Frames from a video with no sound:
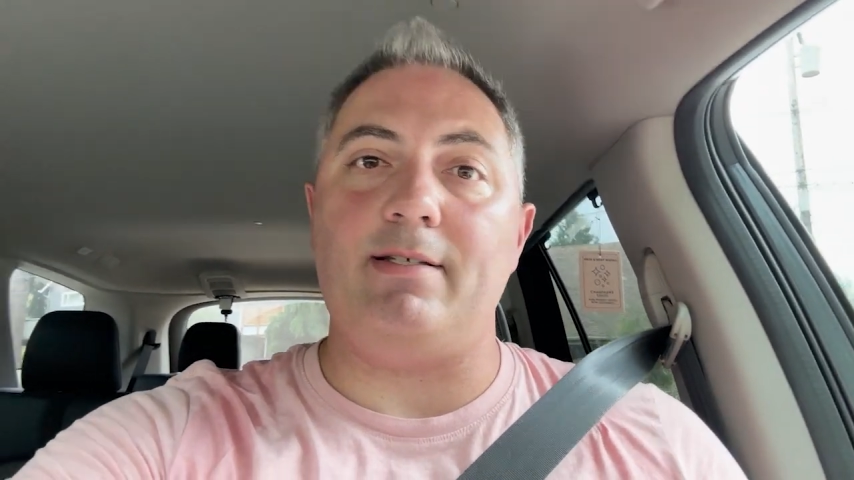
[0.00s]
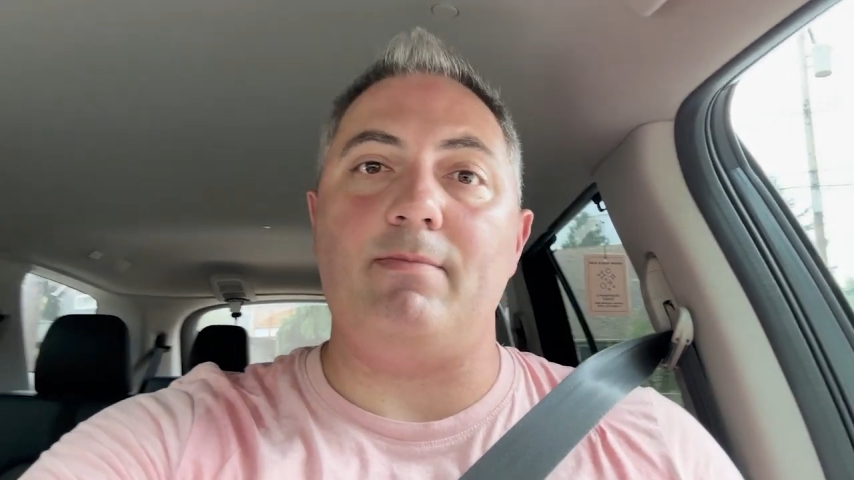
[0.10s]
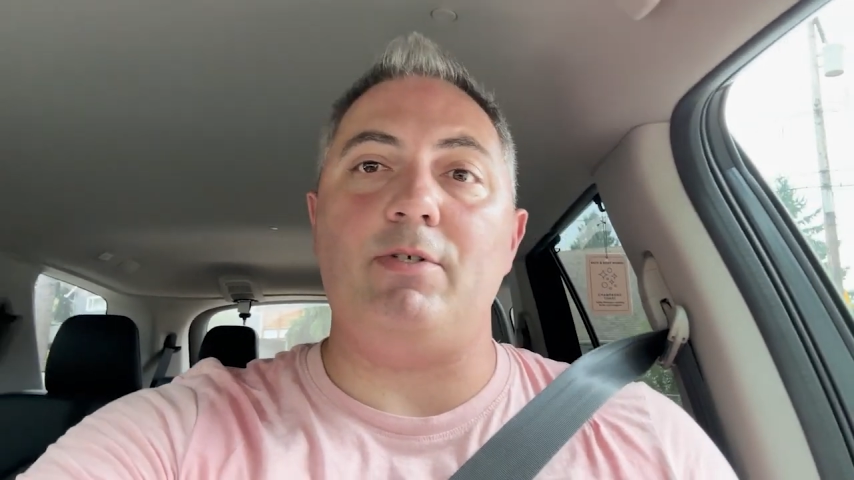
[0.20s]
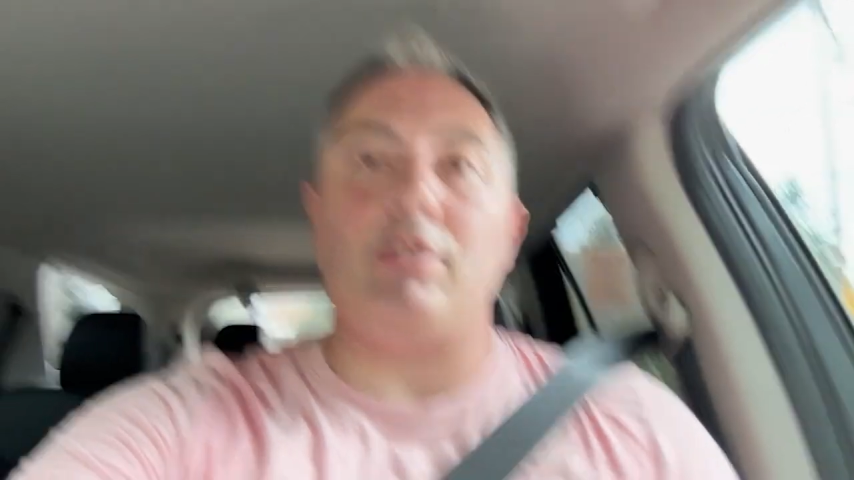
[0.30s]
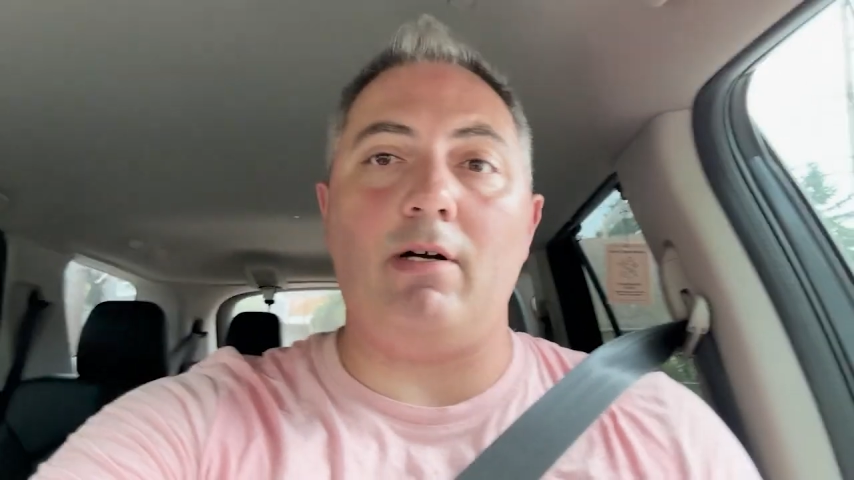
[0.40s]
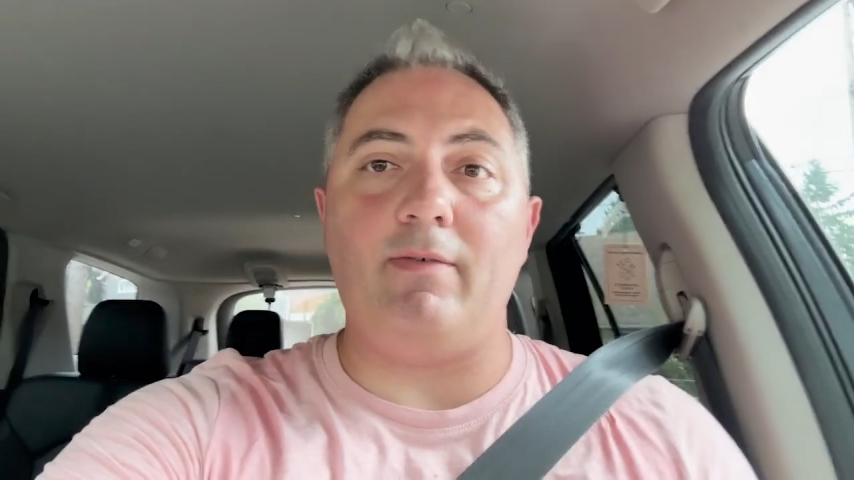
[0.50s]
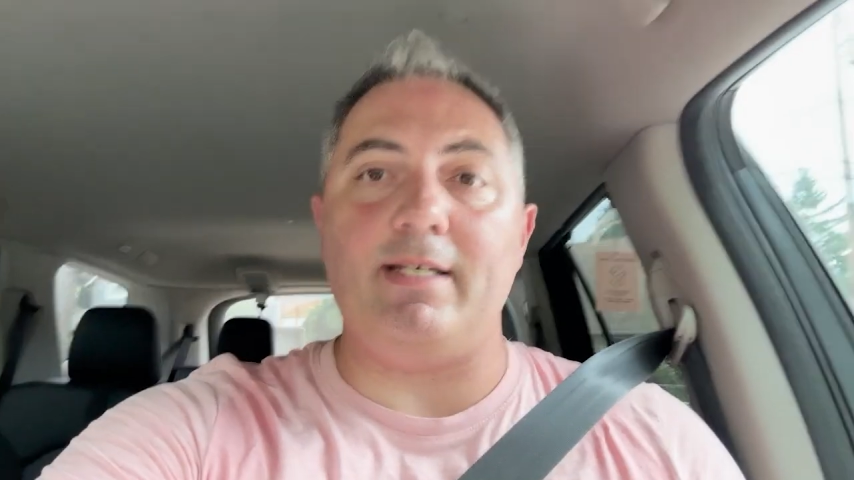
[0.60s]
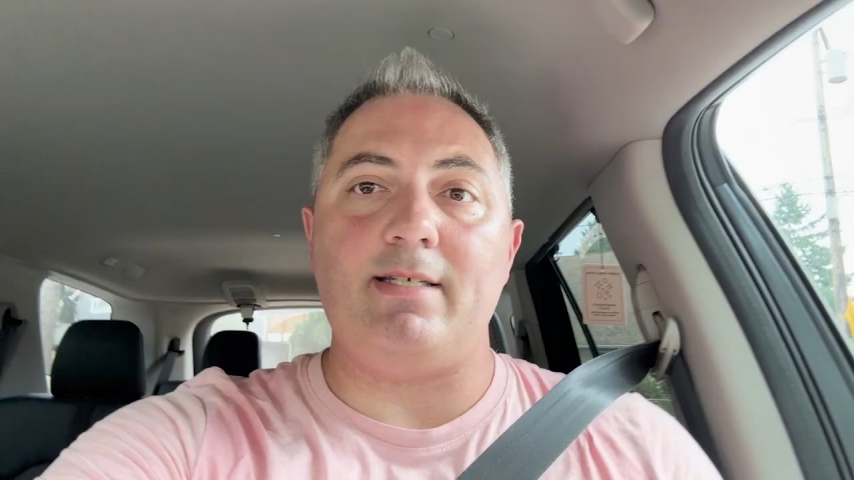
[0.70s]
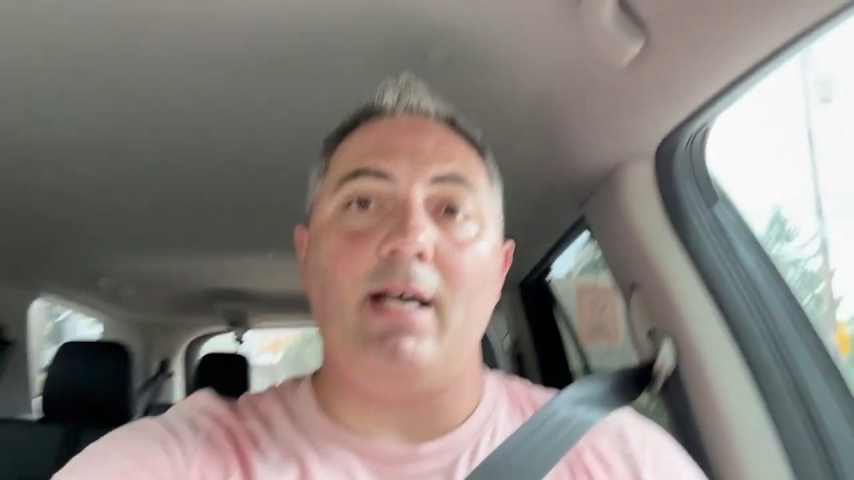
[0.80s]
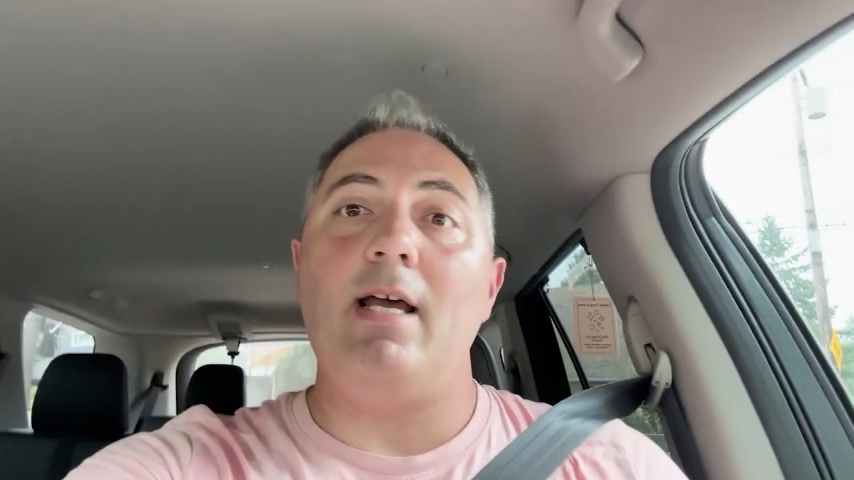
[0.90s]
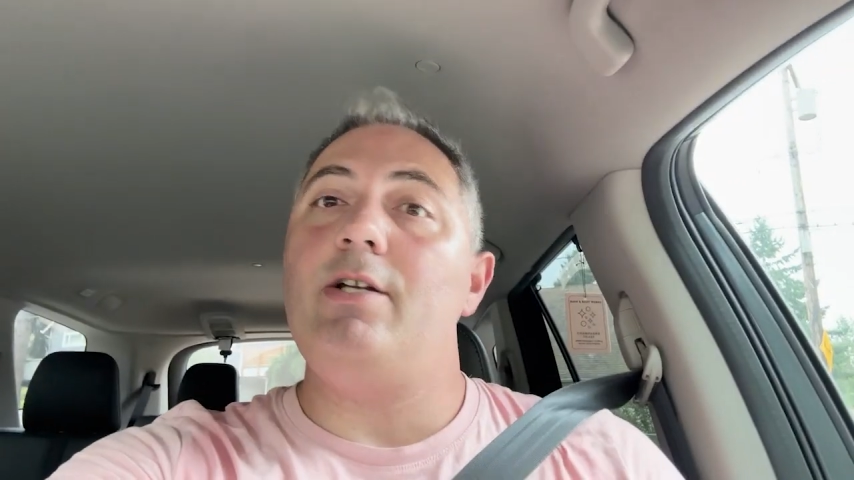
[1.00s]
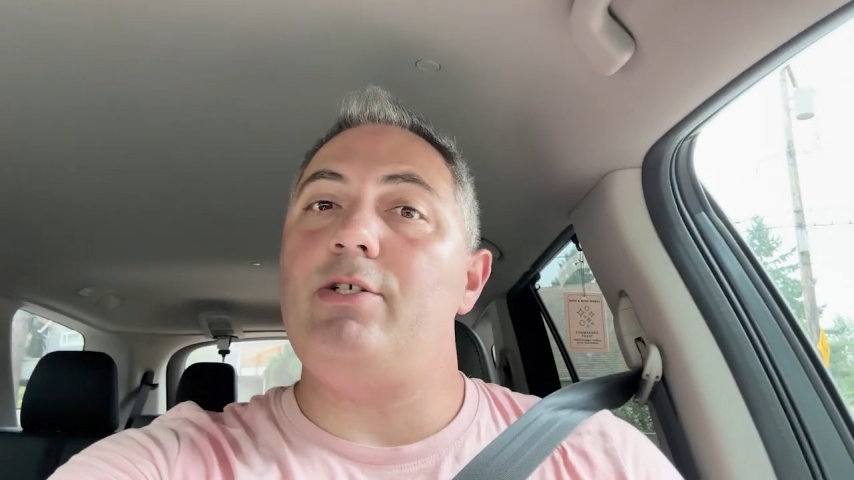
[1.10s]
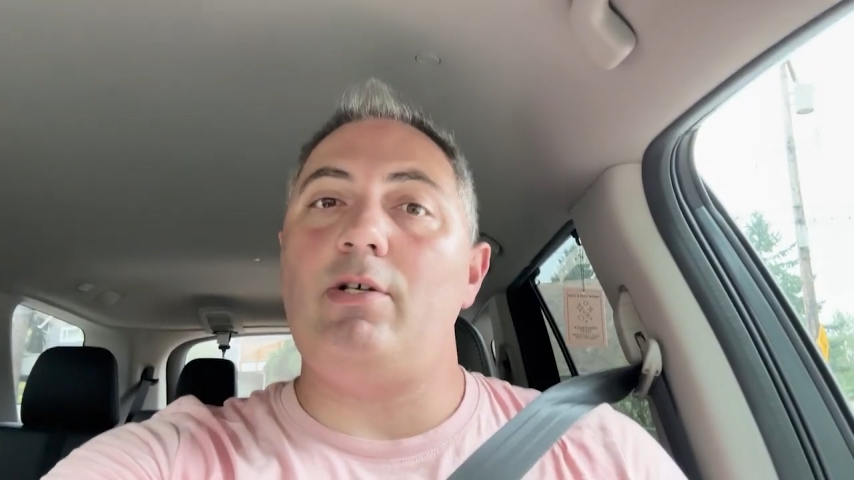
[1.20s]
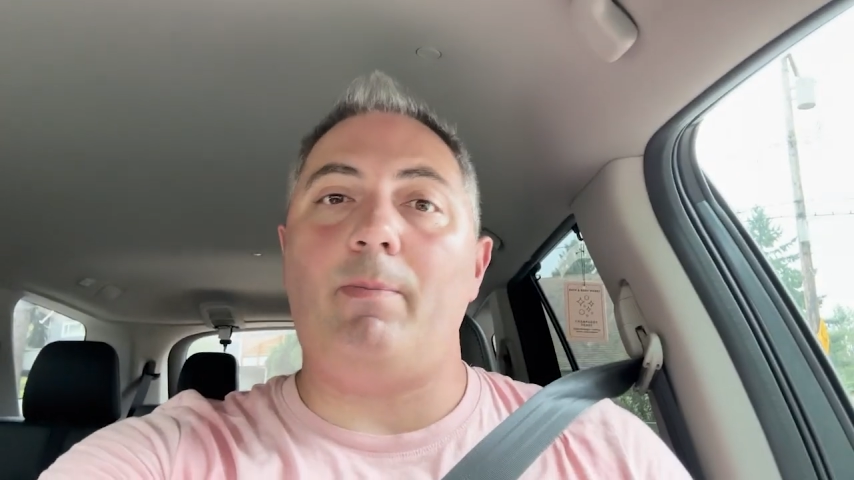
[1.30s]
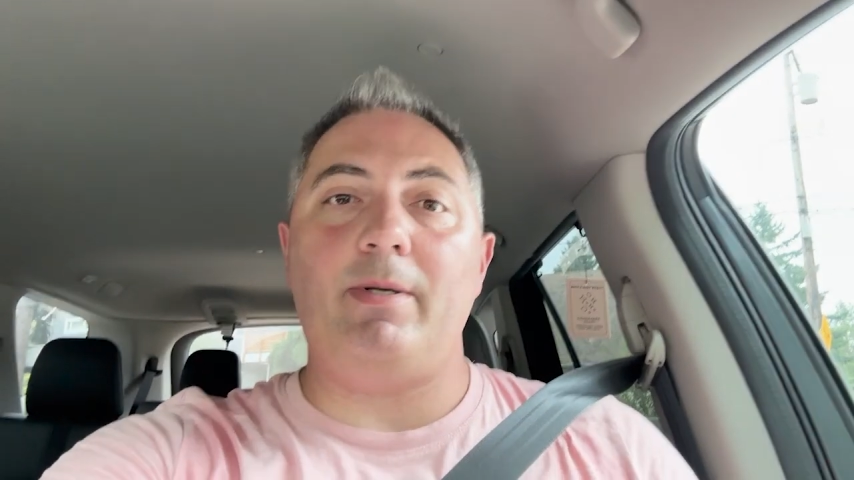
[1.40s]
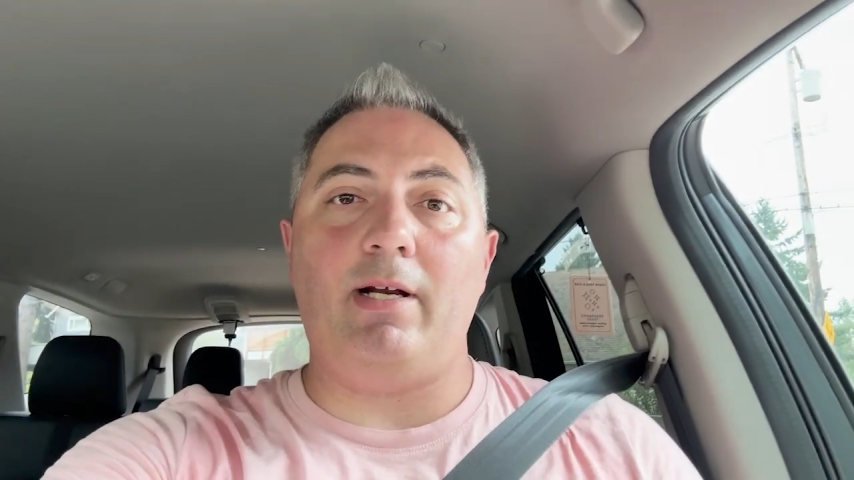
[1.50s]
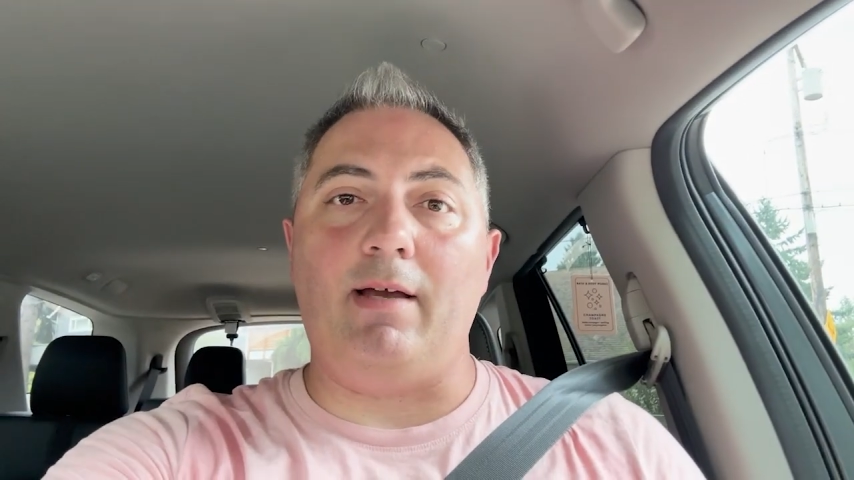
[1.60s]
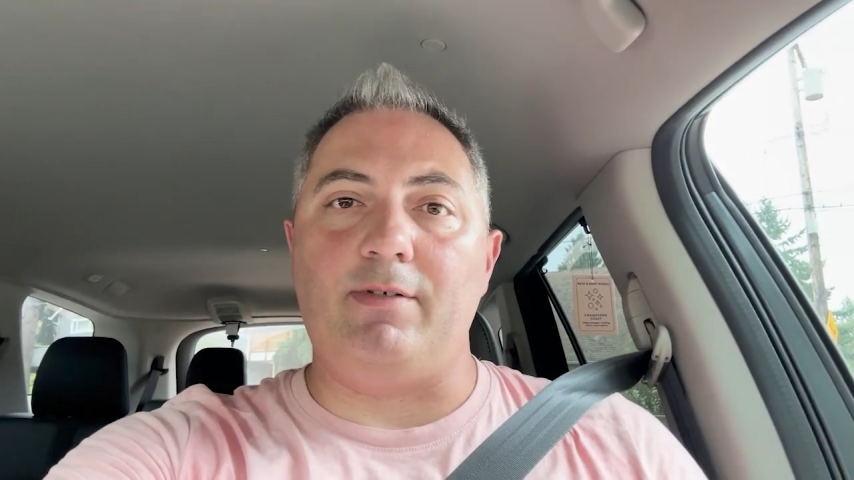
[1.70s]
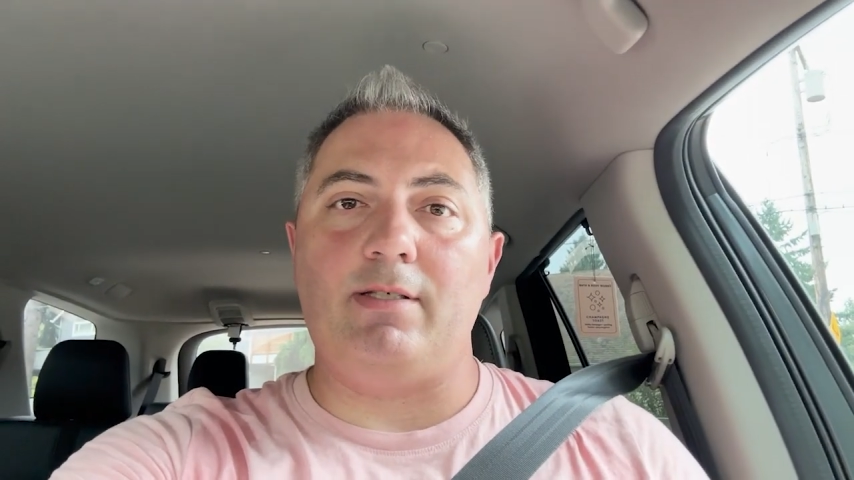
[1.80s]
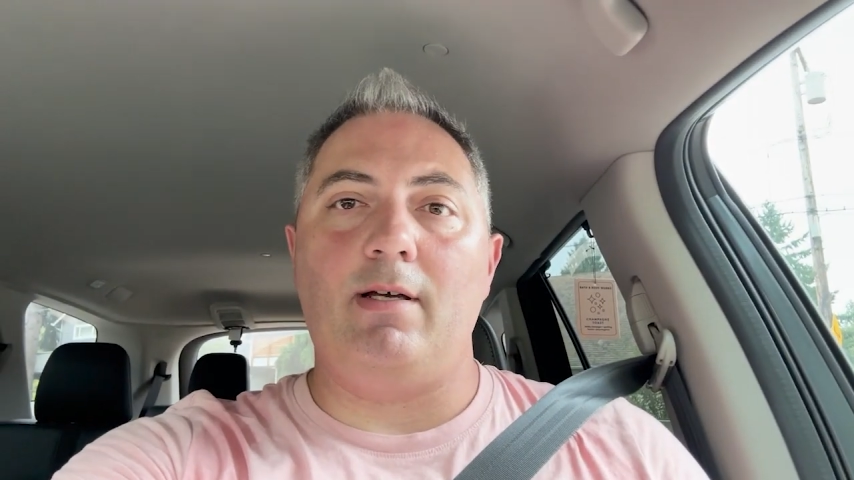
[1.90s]
some service, just open your
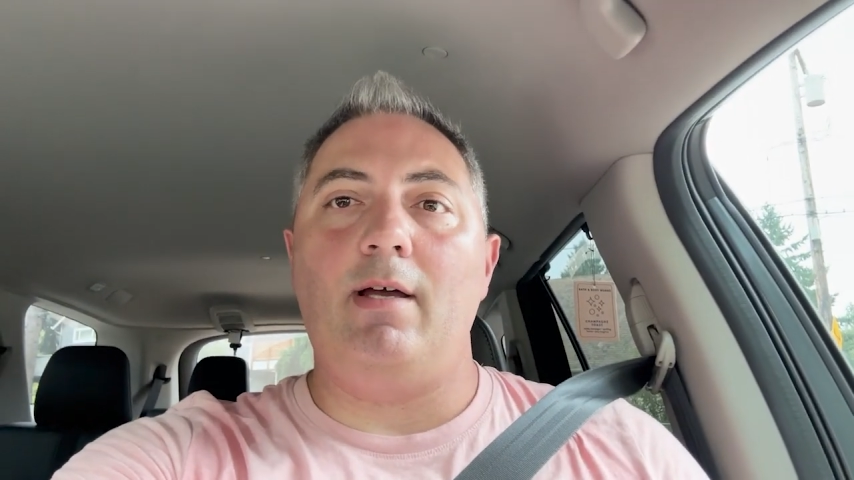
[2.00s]
gifts